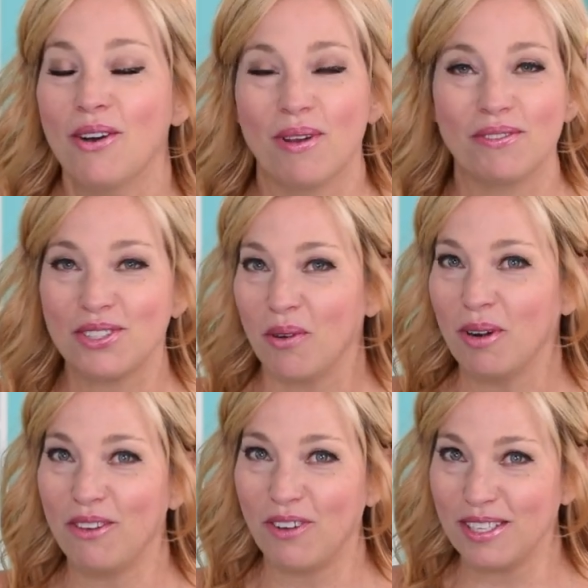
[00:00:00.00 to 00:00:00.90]
We have so
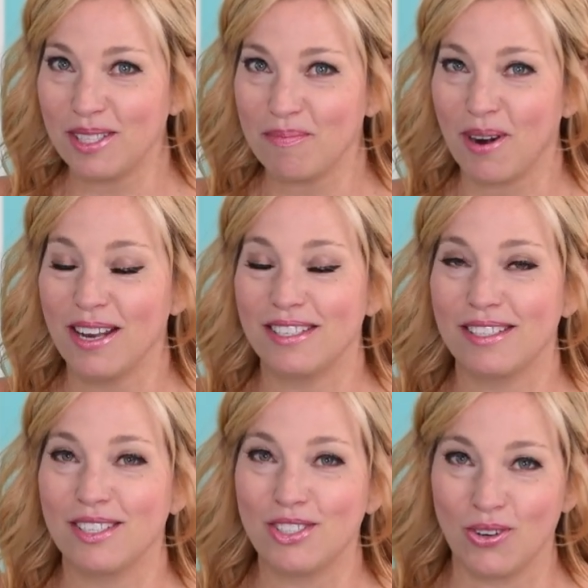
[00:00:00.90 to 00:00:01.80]
many fun
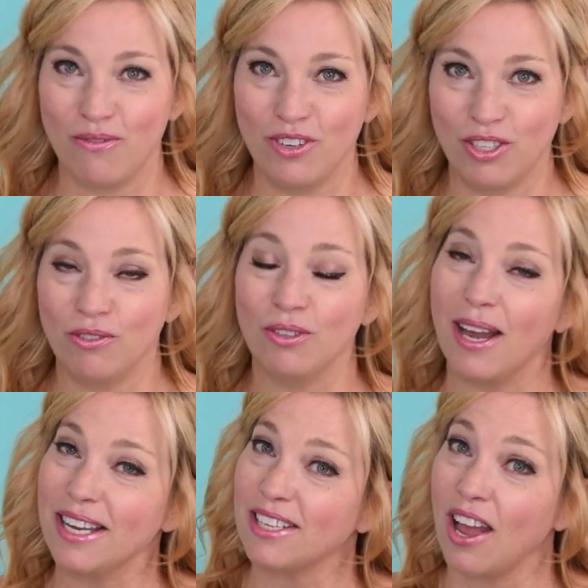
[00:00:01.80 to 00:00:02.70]
surprises in store for you. You
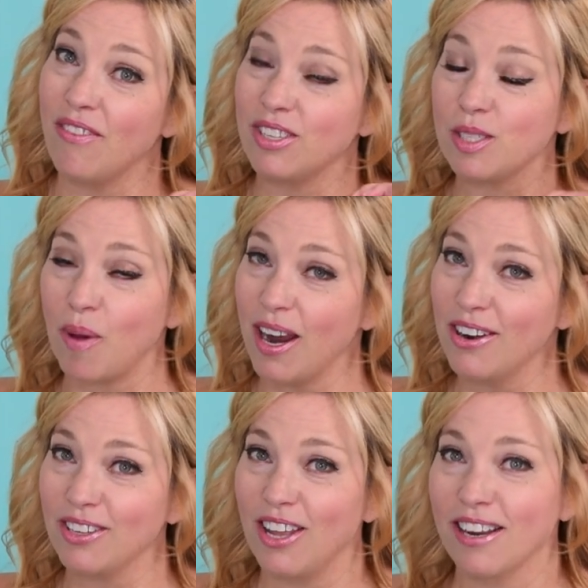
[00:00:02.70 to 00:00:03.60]
guys have
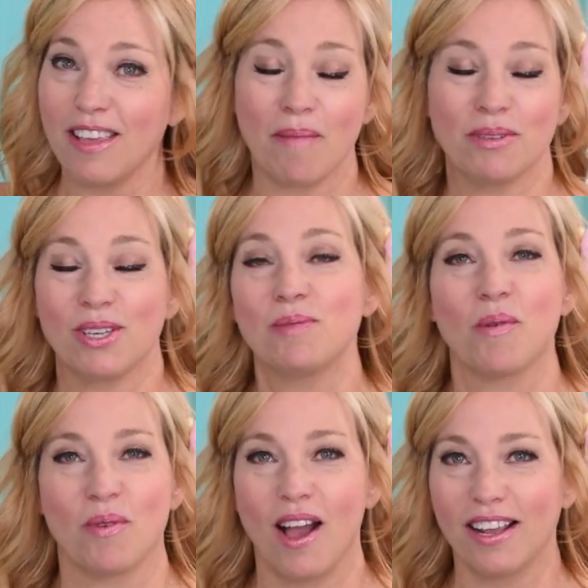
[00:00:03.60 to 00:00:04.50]
inspired a lot of the episodes, but
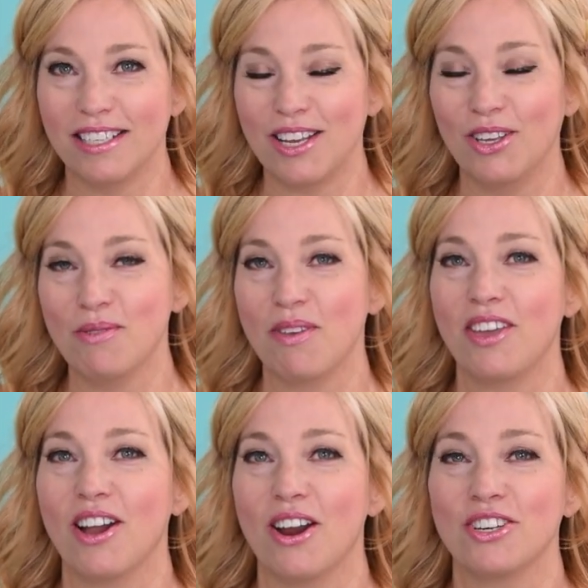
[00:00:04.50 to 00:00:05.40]
we're not going to tell you what
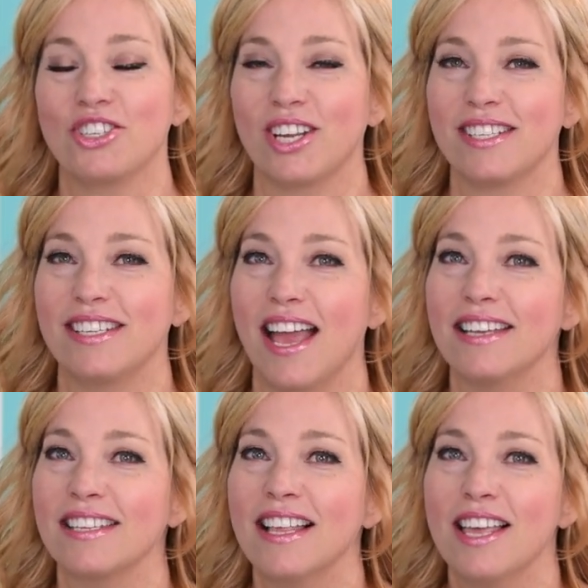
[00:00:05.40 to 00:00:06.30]
they are just yet.